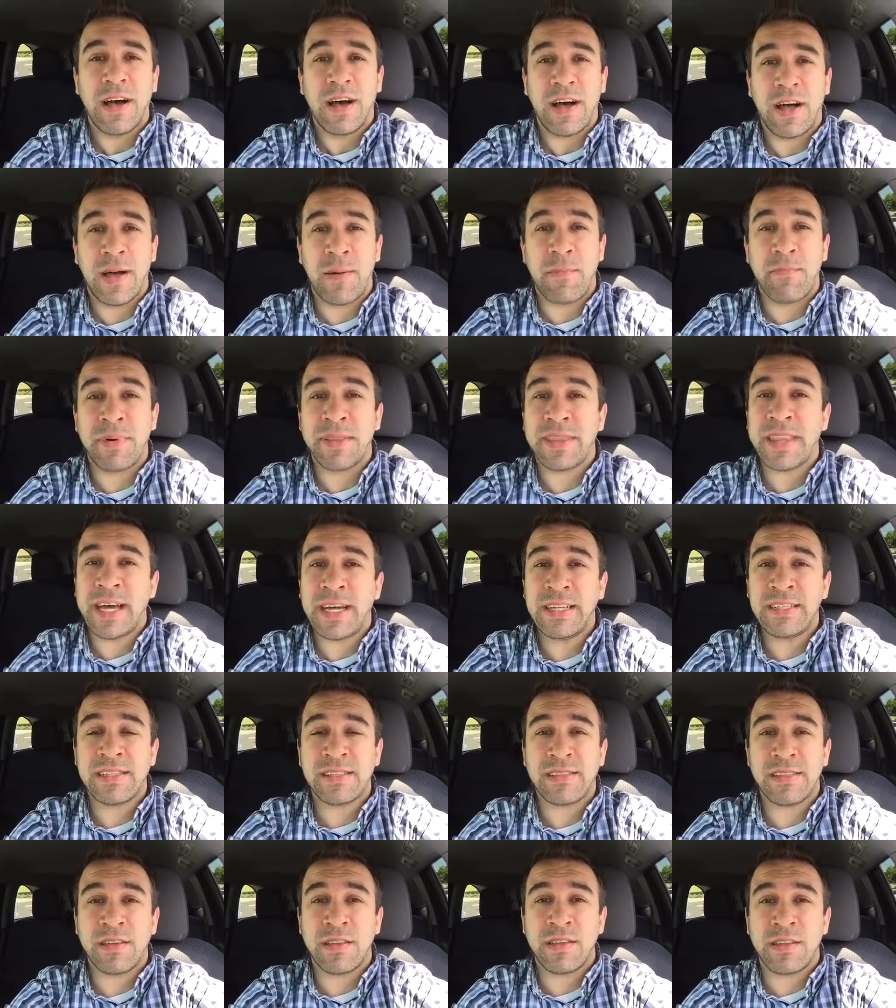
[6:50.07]
But
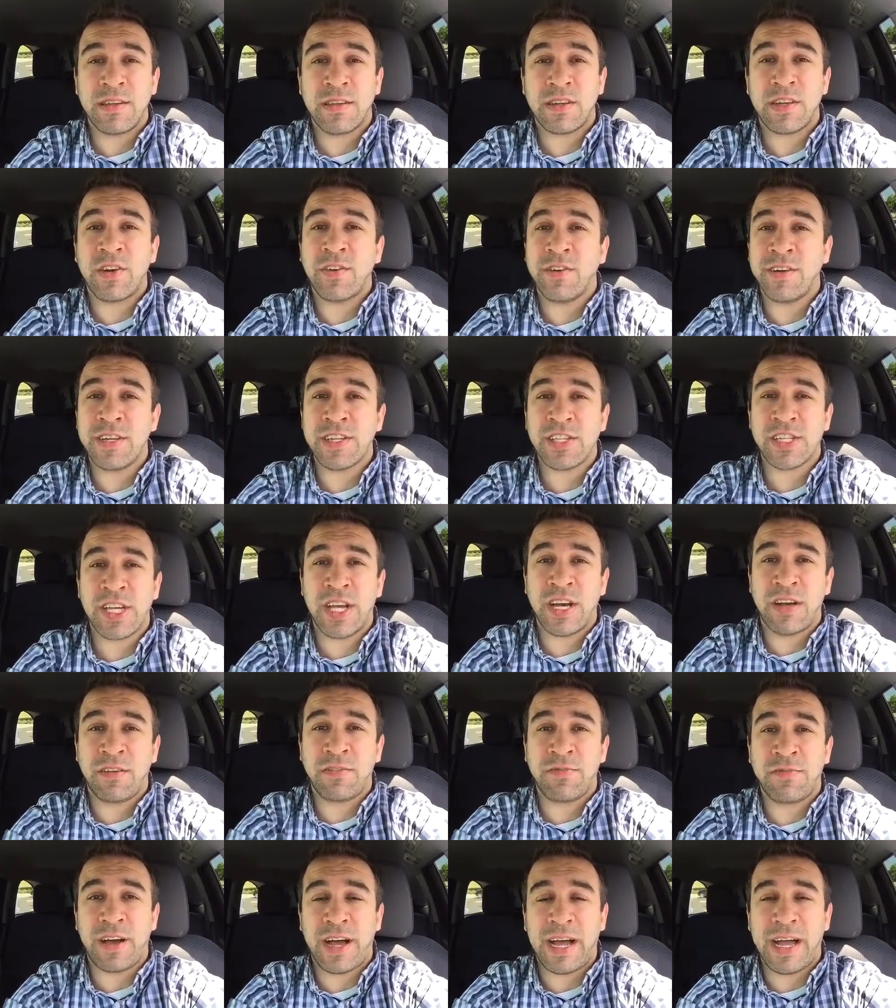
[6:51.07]
that's the current
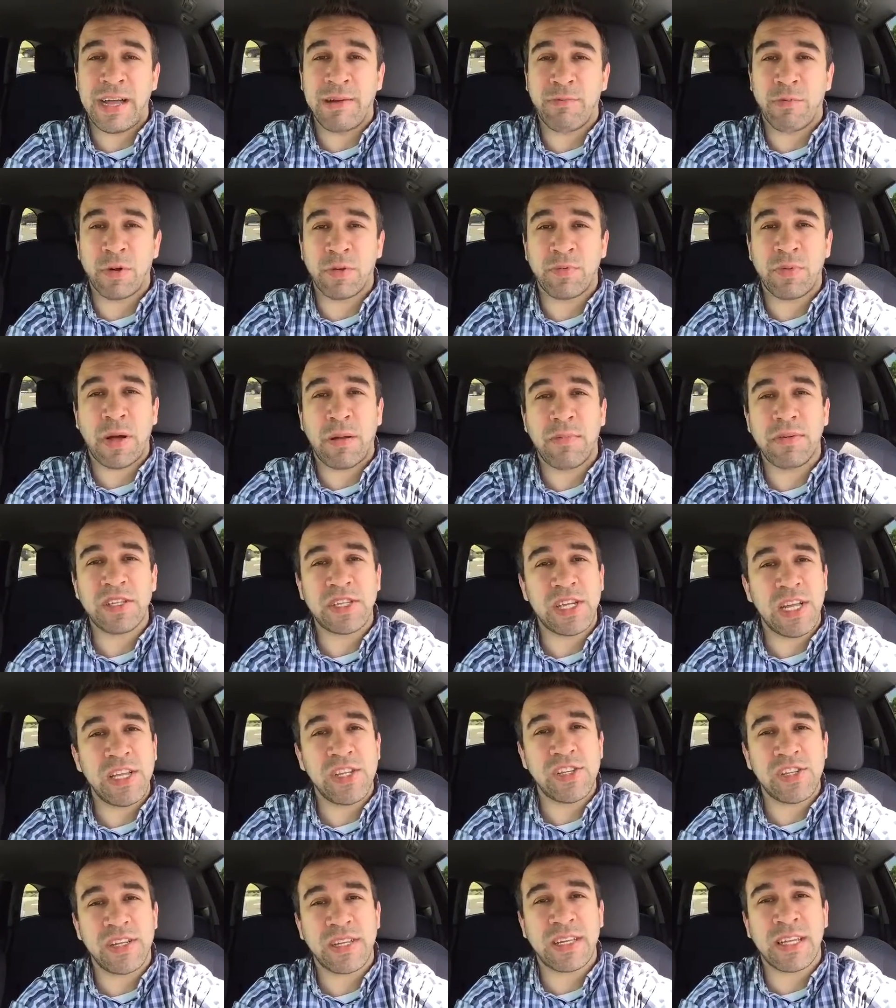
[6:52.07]
shelf. I will probably
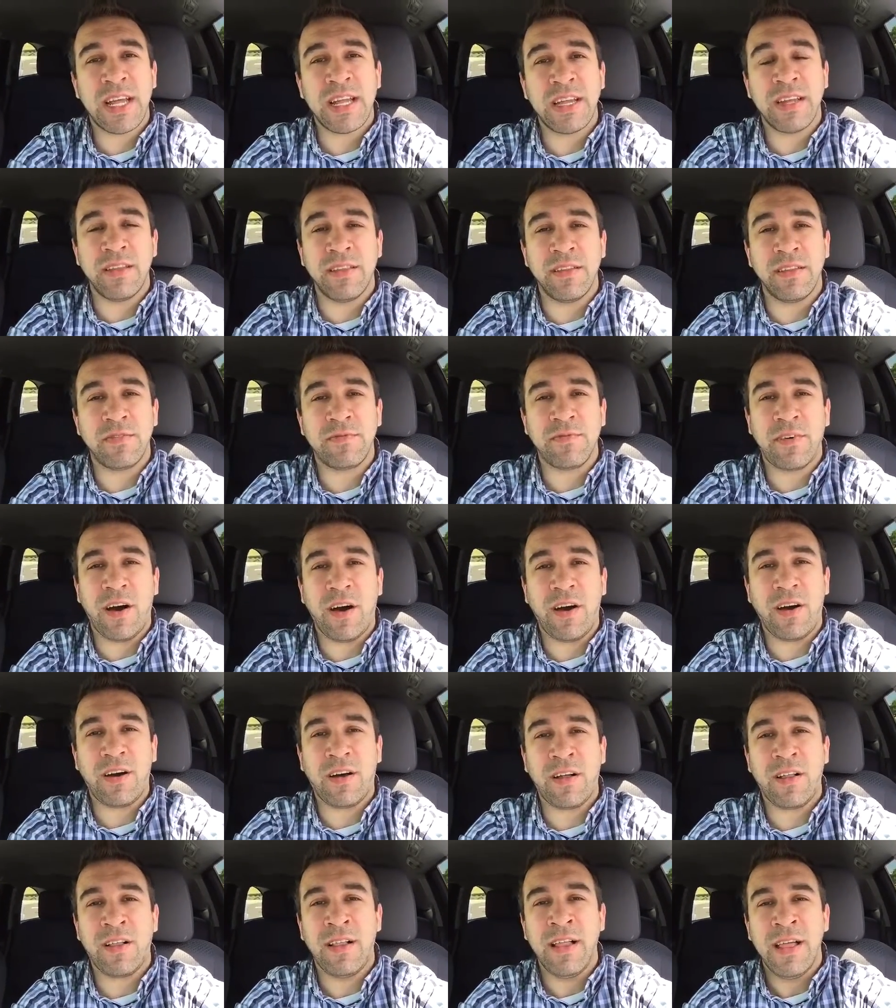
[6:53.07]
change it again in the
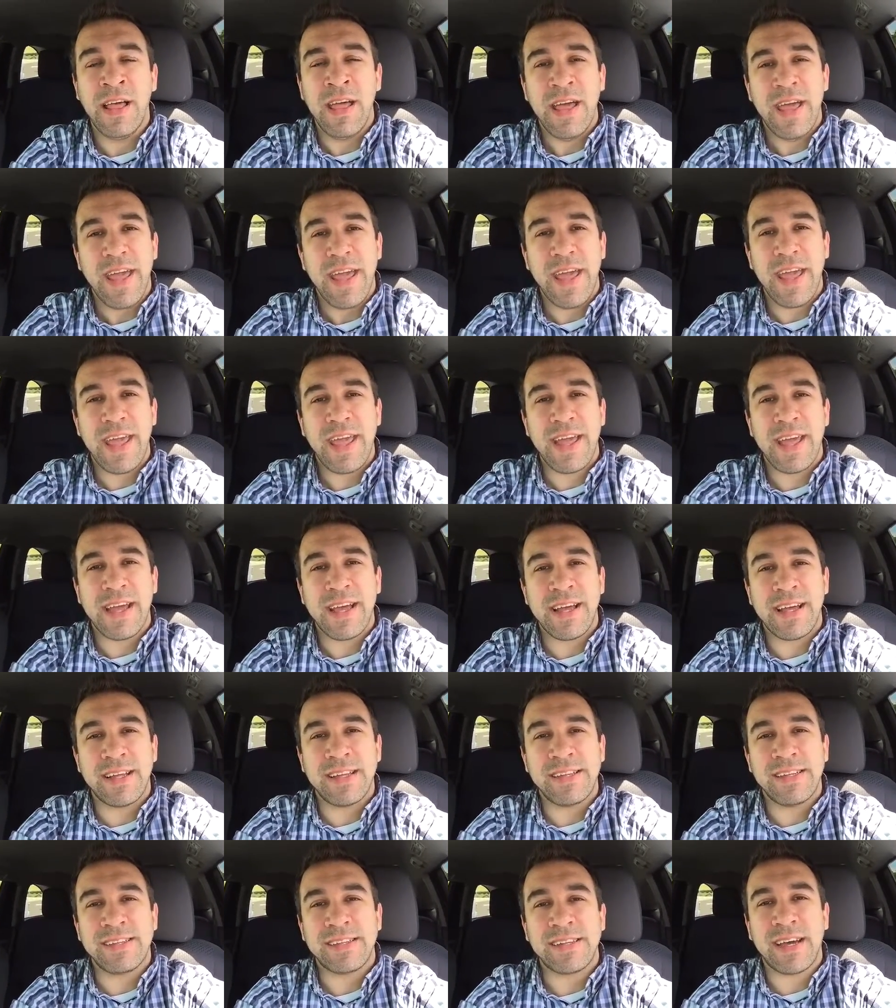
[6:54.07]
fall.
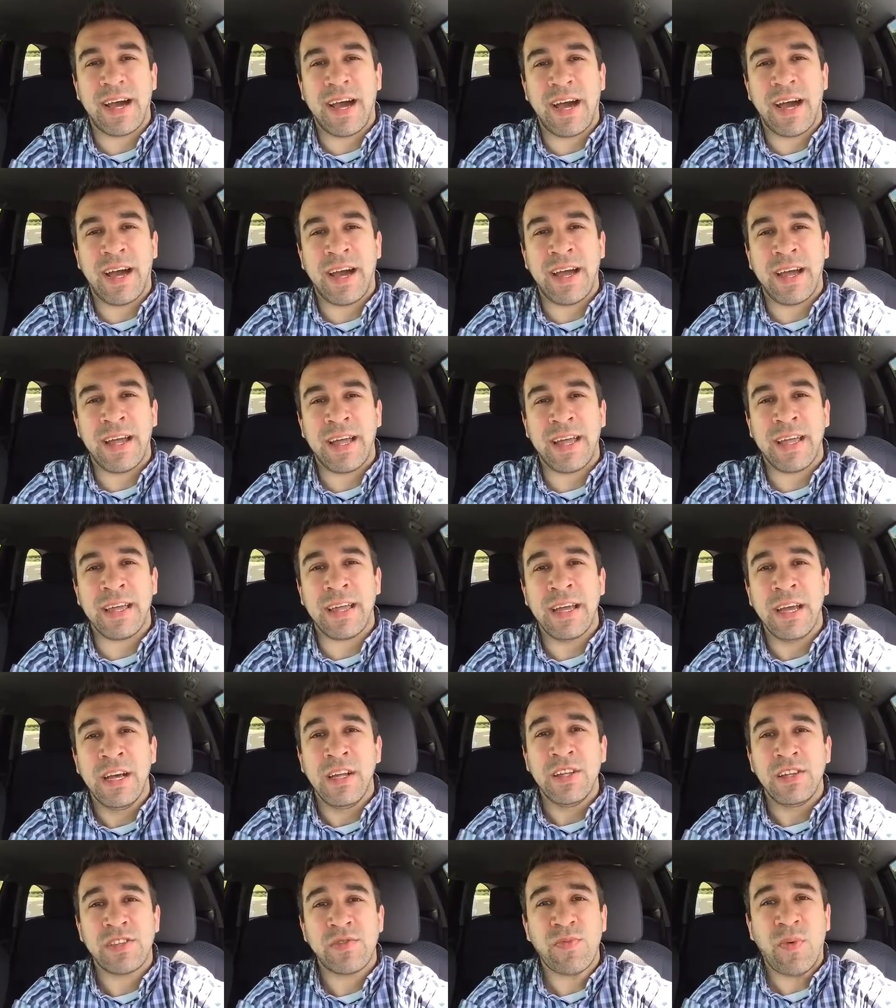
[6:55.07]
And I
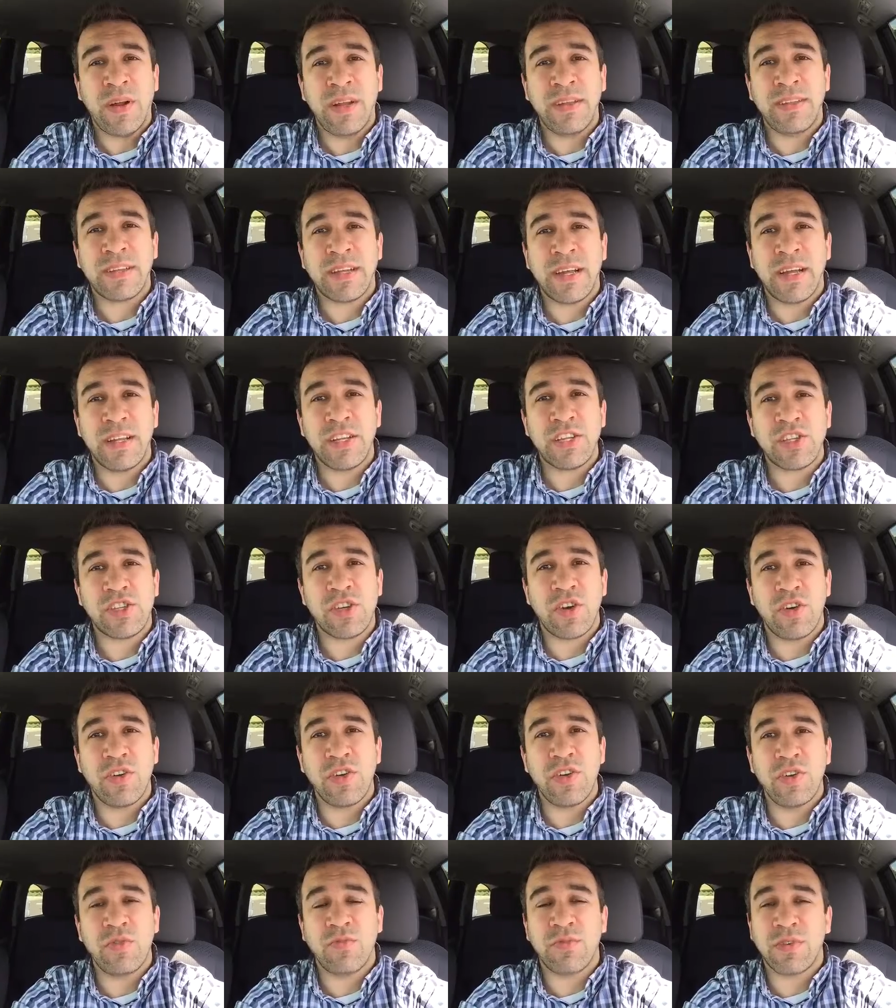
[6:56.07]
just wanted to kind of
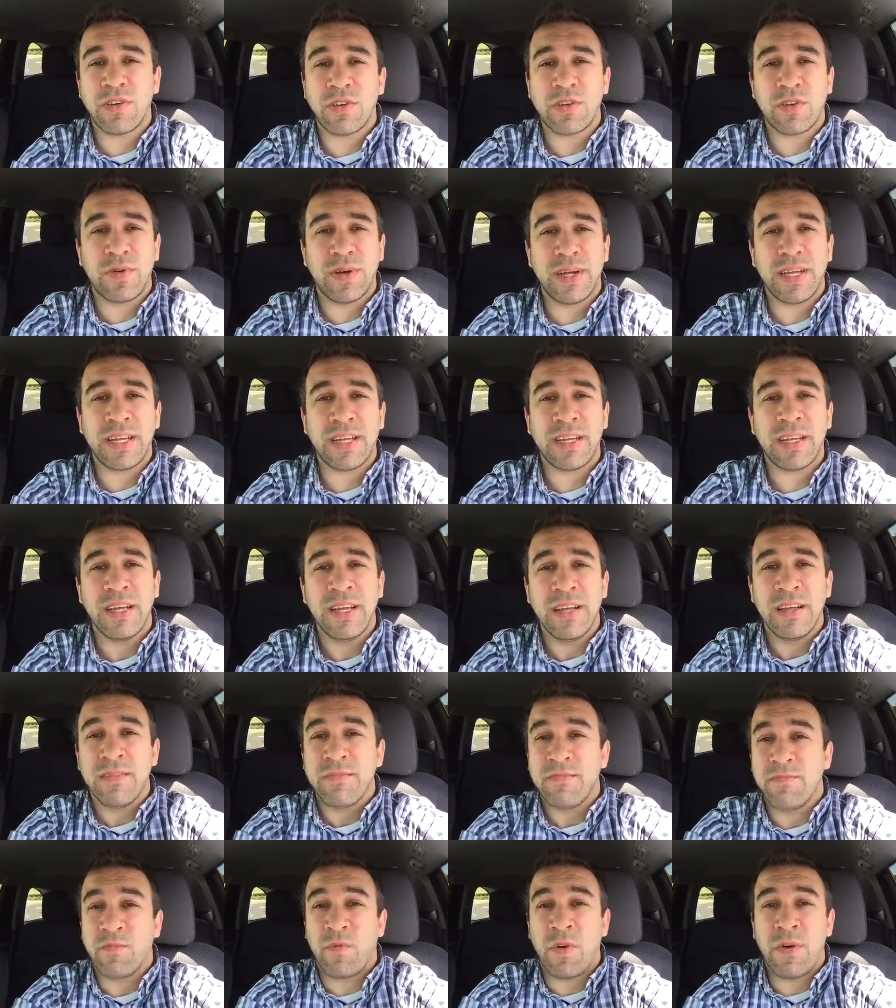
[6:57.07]
show you real quick
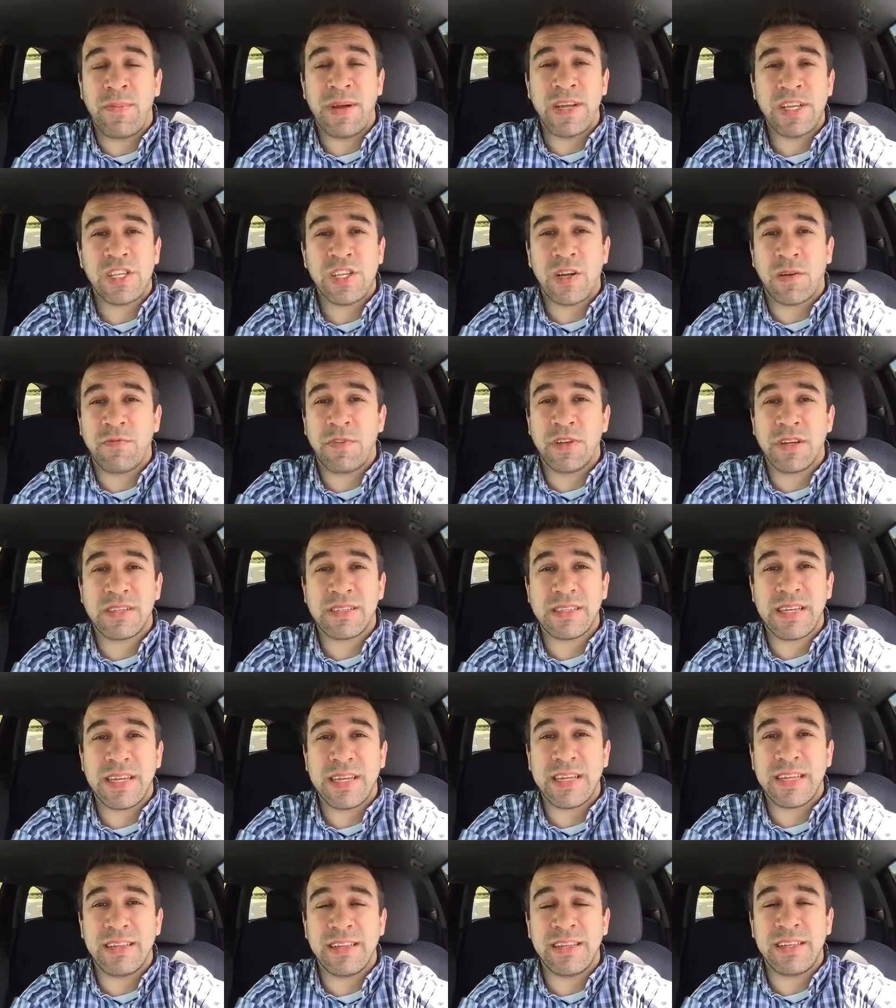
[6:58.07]
what my shelf looks
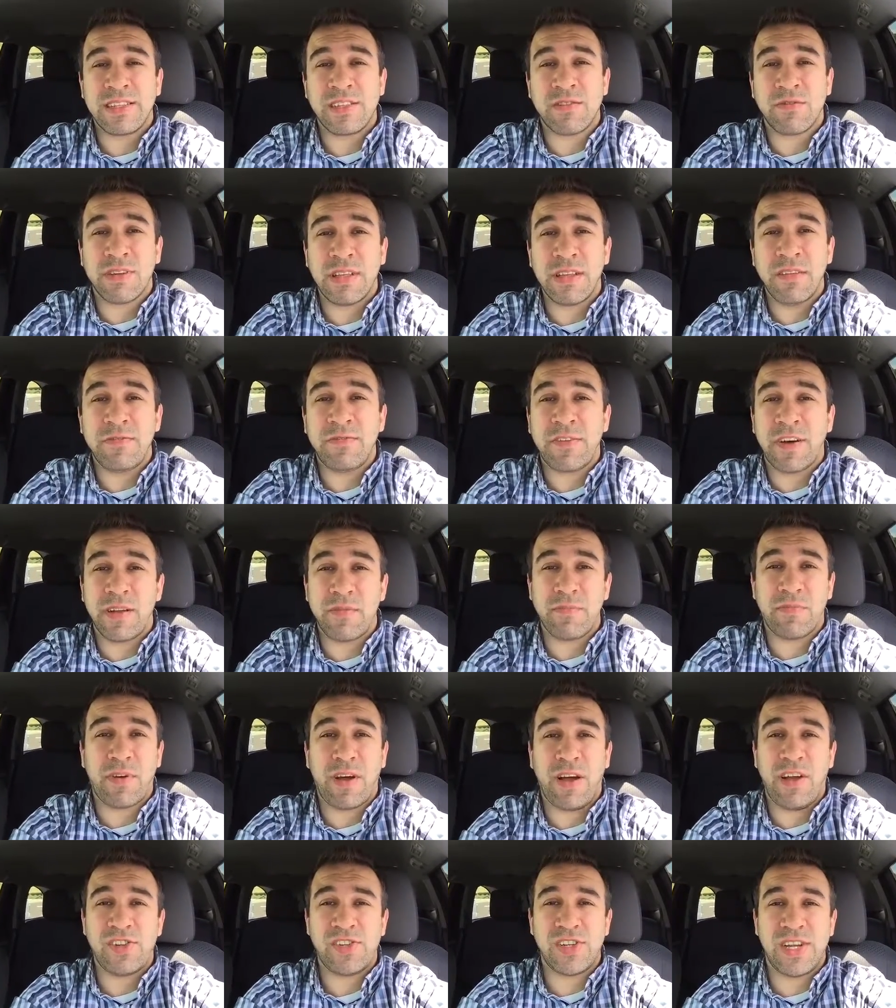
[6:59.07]
like, and it's a really fun
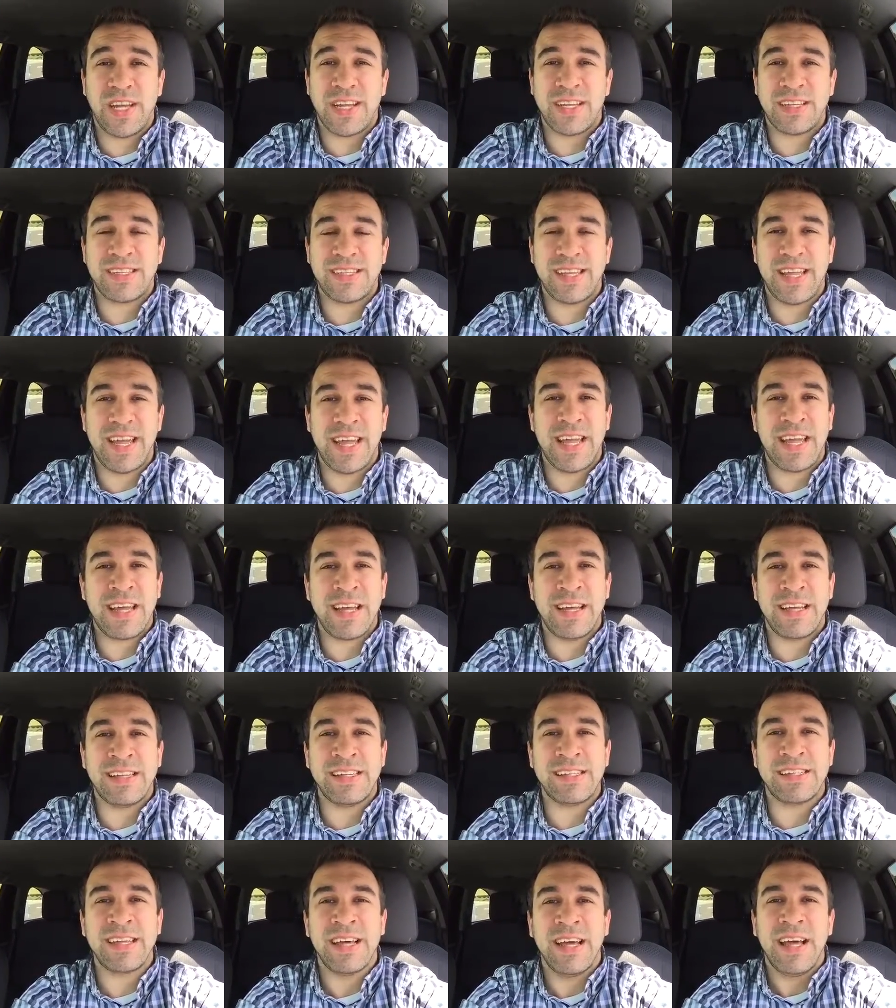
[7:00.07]
project.
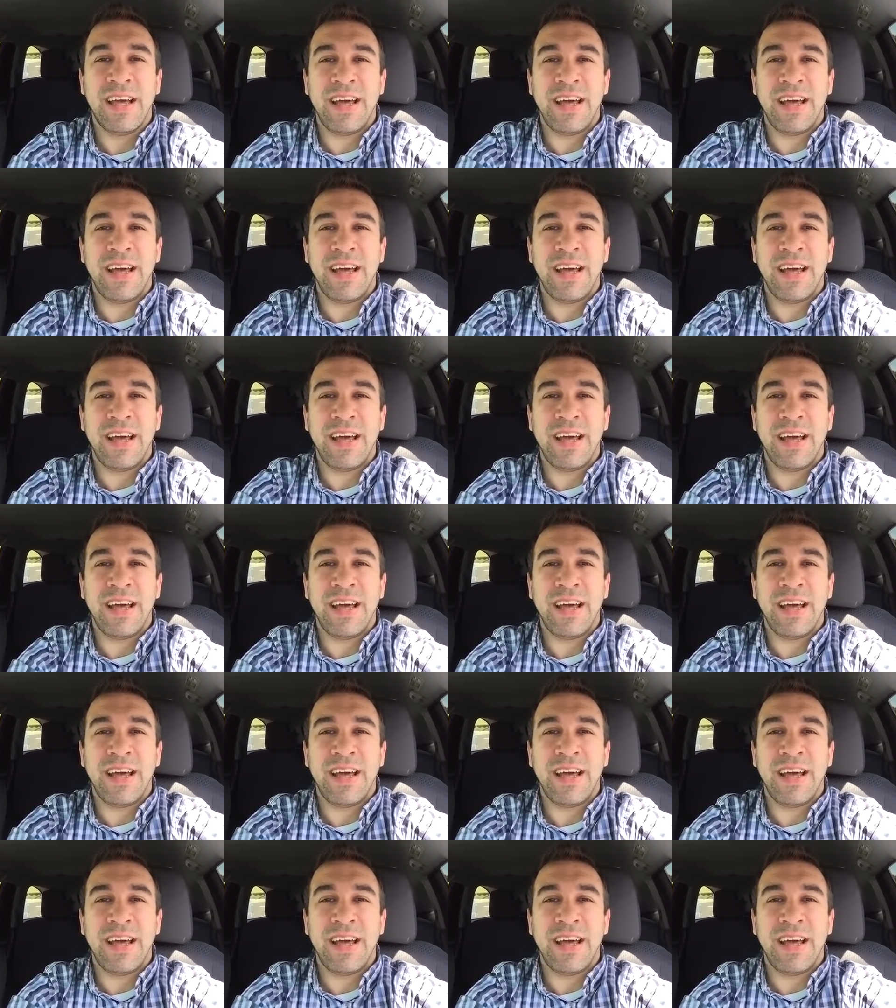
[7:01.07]
And